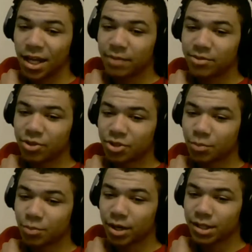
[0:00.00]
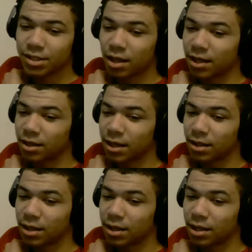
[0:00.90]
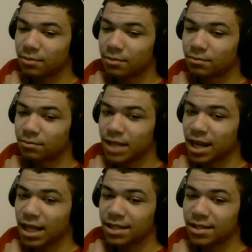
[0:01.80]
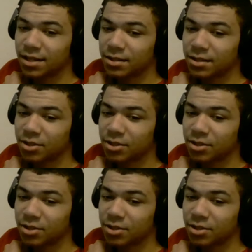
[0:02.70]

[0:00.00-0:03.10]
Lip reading: of games don't support SLI, like Dying Light doesn't,